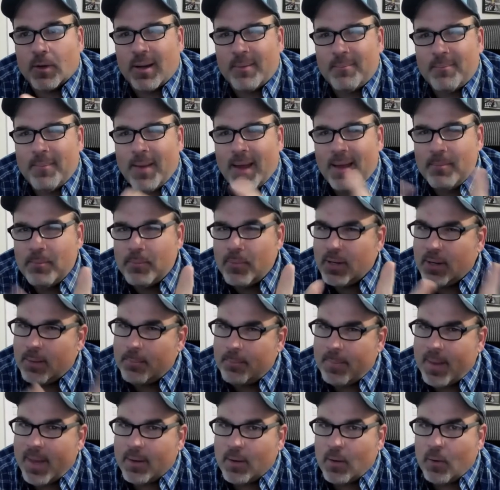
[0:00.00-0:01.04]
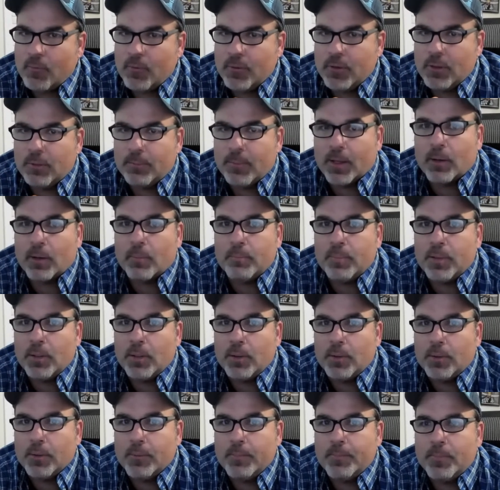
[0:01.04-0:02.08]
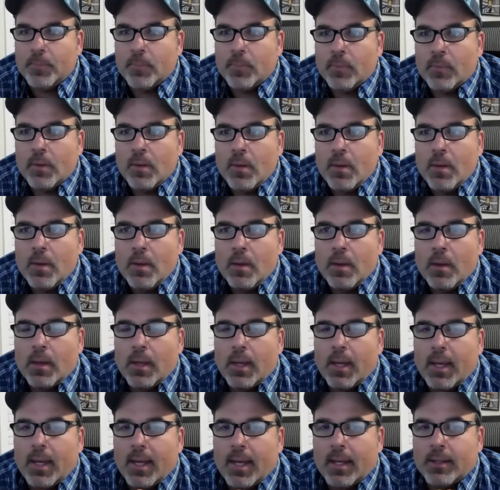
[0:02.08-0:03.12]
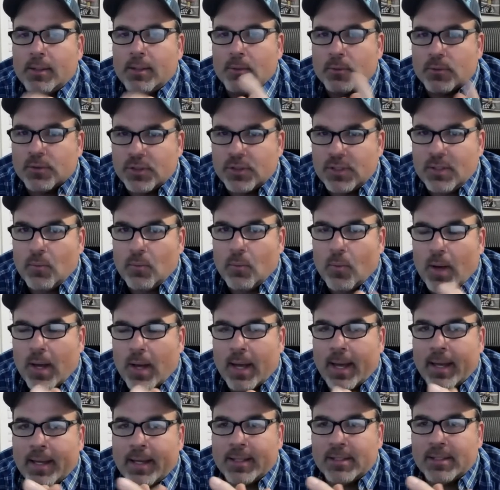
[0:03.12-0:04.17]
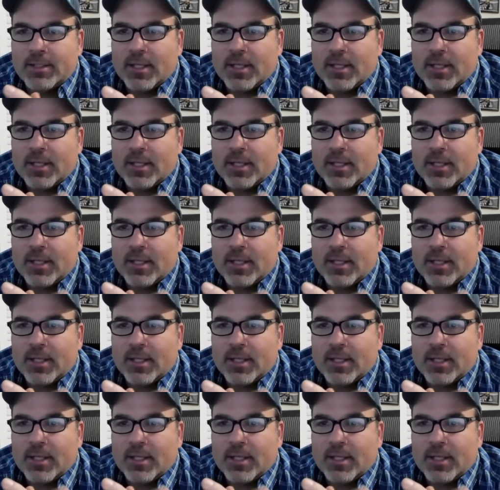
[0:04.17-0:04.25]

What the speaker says: I might bring it back over to my computer, and you'll see why.